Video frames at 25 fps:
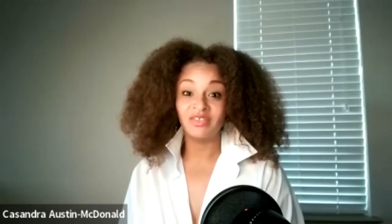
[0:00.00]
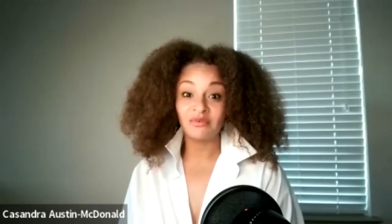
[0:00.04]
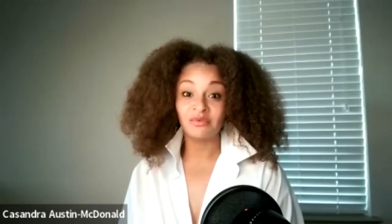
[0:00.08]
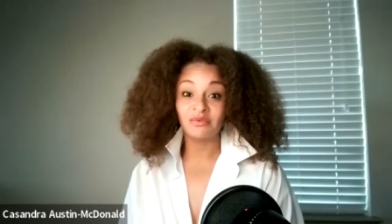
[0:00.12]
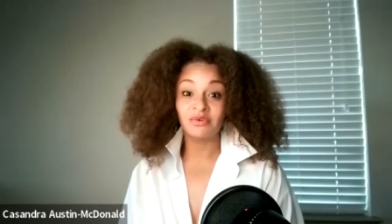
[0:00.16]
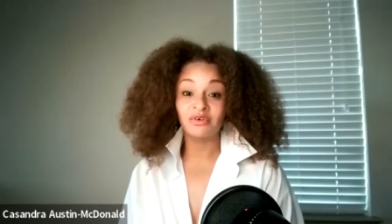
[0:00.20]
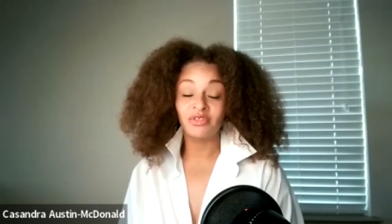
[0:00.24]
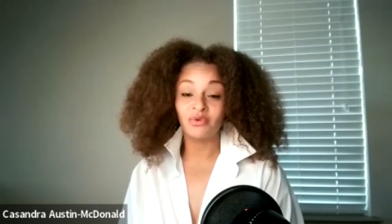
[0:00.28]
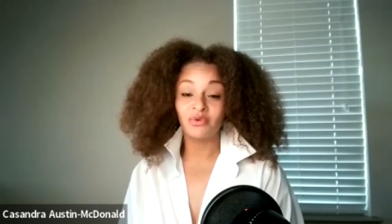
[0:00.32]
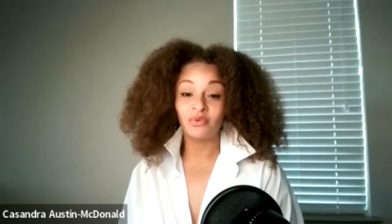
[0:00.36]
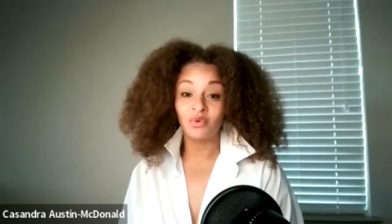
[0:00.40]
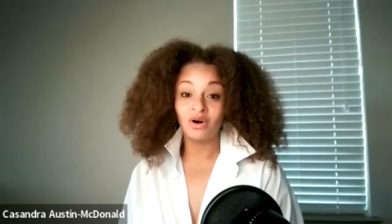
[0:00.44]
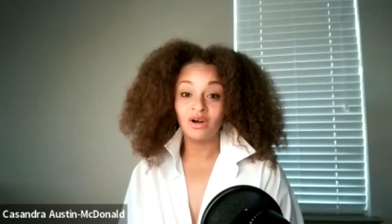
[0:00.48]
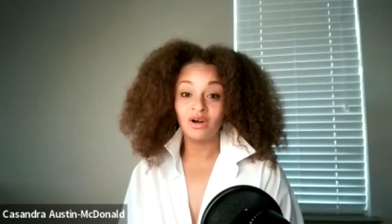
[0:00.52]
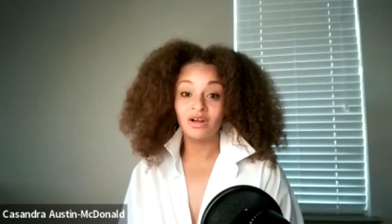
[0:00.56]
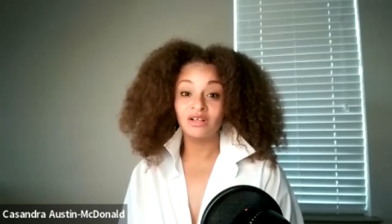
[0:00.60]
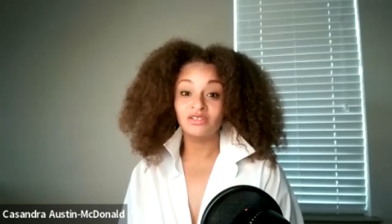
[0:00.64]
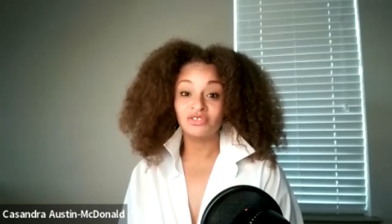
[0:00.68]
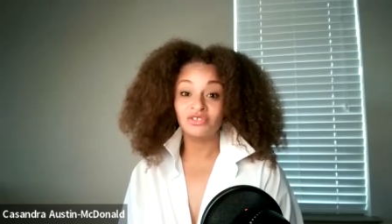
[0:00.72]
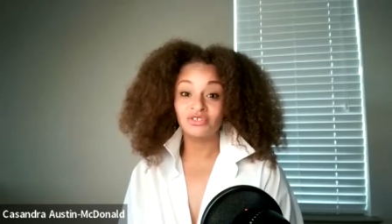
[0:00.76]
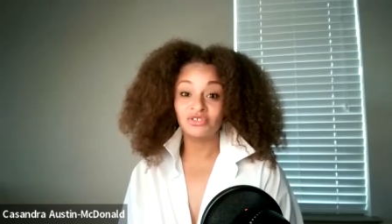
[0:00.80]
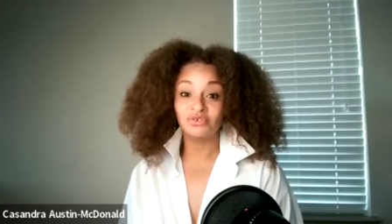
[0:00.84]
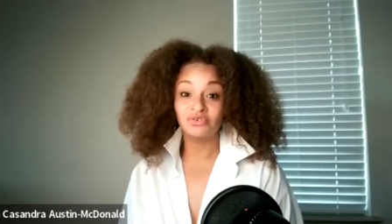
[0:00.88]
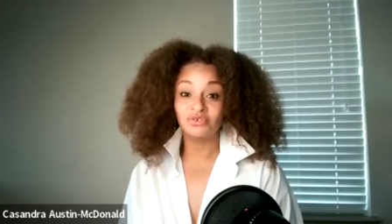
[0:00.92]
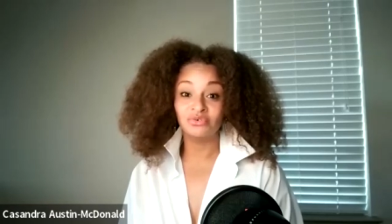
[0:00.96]
they were the
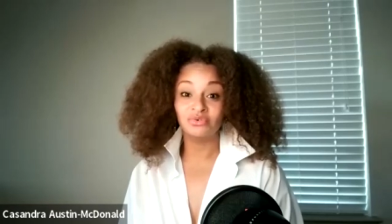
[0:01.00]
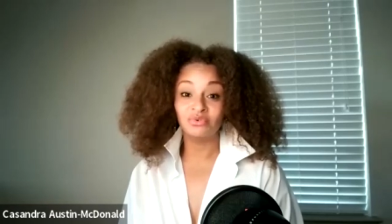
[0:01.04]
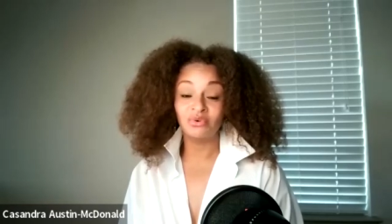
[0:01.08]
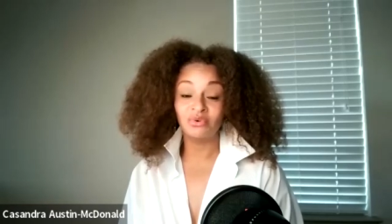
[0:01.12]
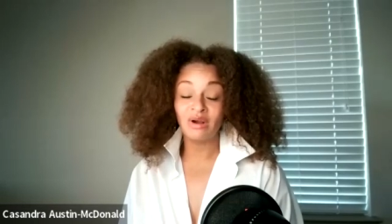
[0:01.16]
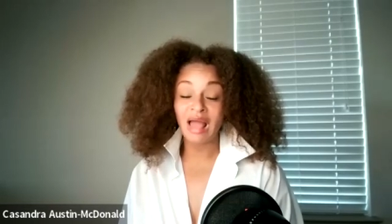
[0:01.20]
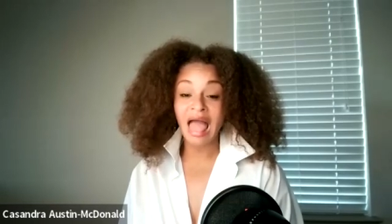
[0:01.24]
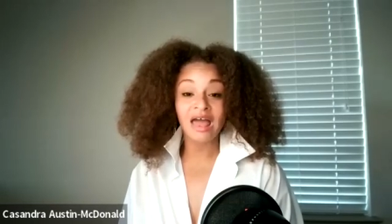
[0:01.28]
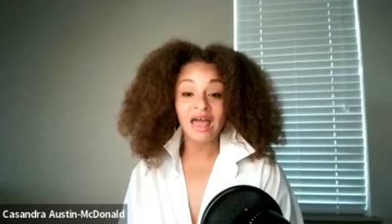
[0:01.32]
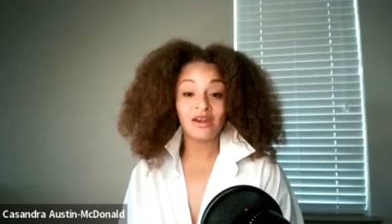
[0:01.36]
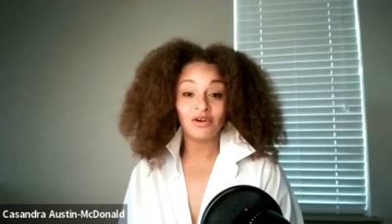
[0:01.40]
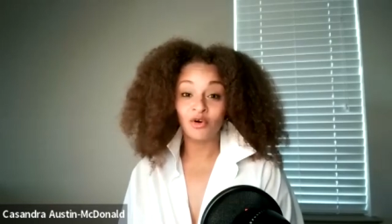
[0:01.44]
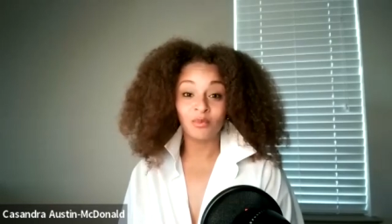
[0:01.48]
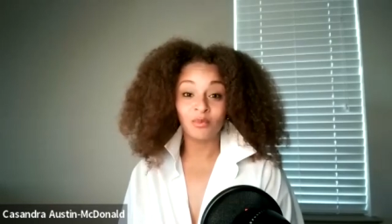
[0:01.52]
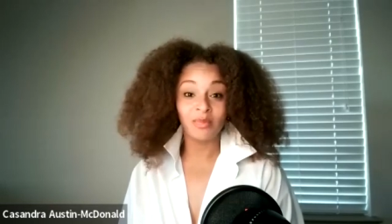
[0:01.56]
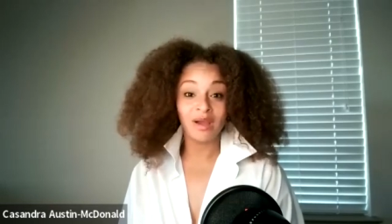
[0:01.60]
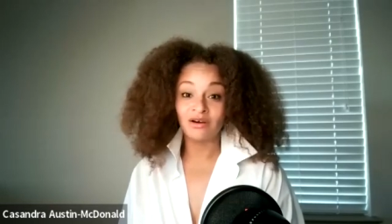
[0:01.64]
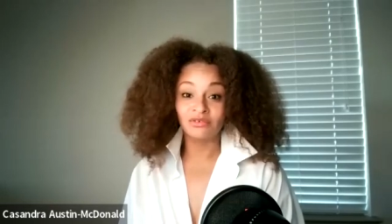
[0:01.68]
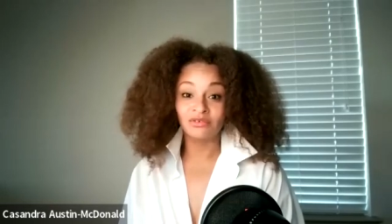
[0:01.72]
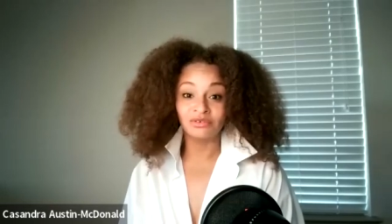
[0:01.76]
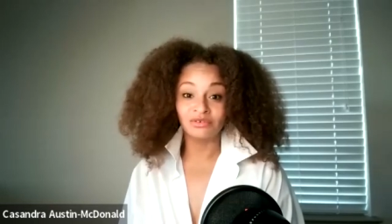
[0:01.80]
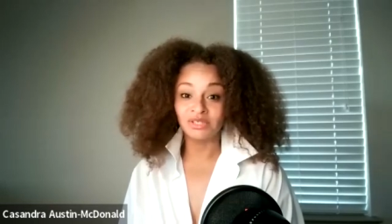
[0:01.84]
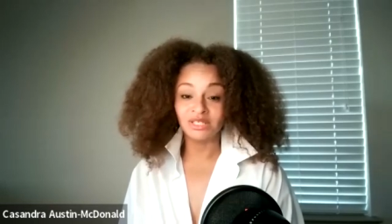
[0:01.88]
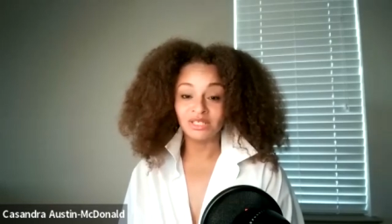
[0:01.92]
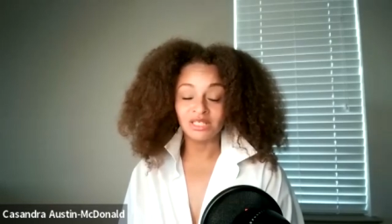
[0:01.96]
ones who had no
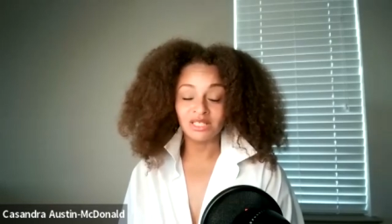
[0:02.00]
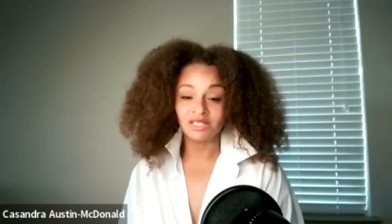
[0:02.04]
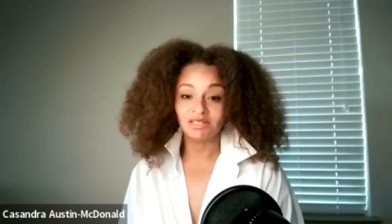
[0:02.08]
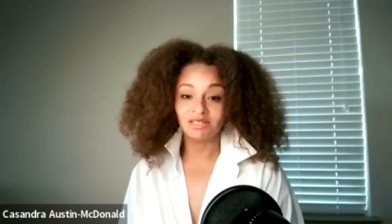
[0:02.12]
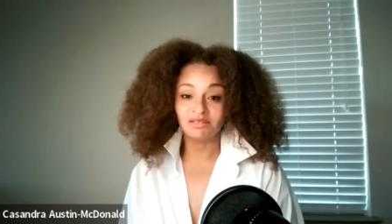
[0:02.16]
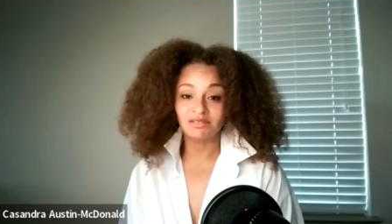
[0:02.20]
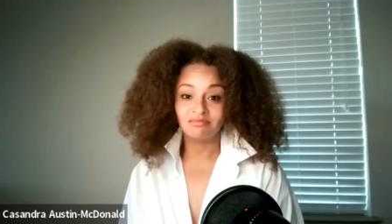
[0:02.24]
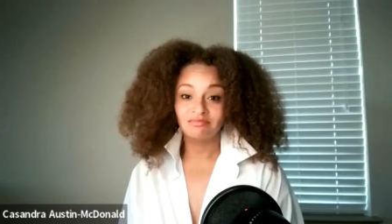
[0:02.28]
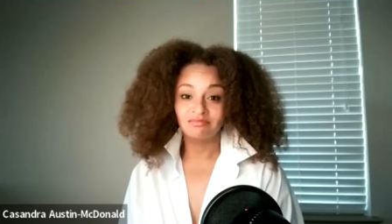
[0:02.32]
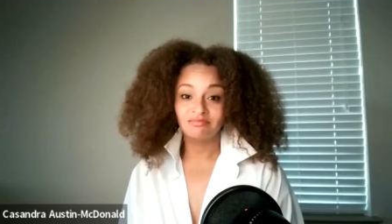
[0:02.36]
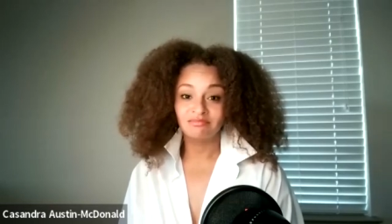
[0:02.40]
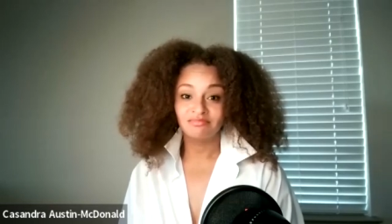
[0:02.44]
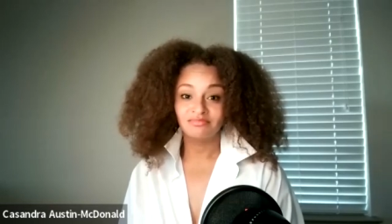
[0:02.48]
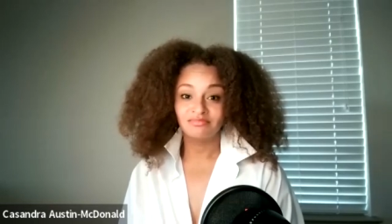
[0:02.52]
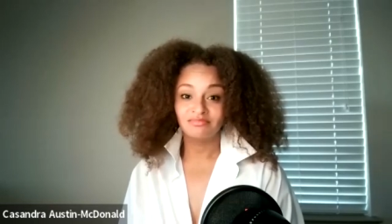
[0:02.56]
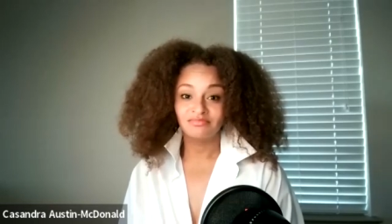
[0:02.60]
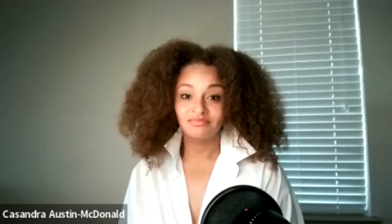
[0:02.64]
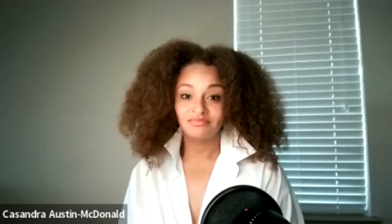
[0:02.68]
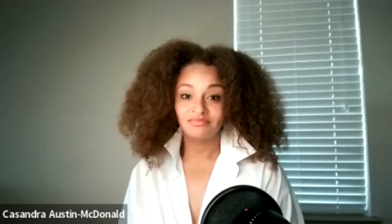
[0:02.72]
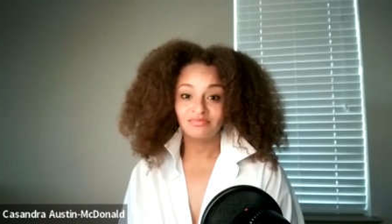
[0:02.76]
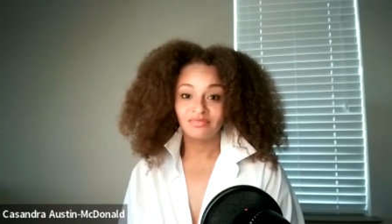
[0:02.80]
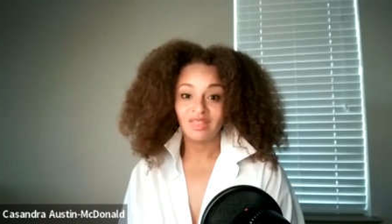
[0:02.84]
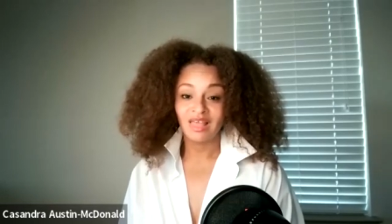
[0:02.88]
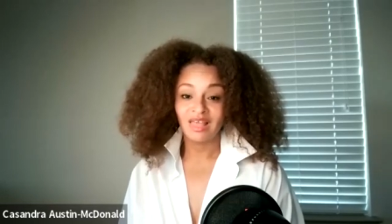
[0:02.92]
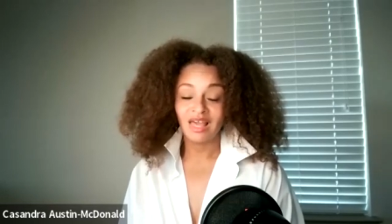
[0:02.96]
boundaries.
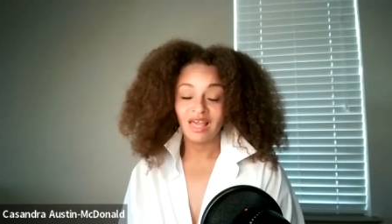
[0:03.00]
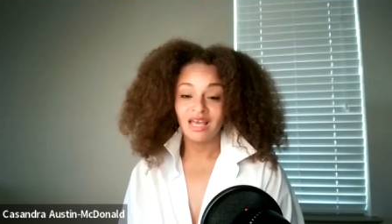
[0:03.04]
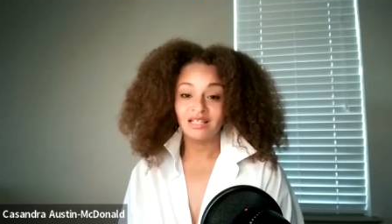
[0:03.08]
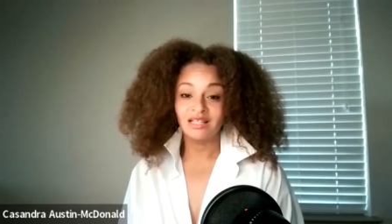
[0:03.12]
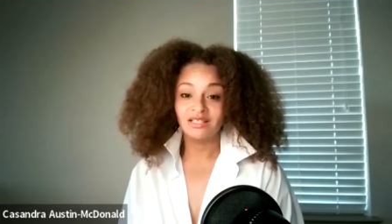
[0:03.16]
Mm-hmm.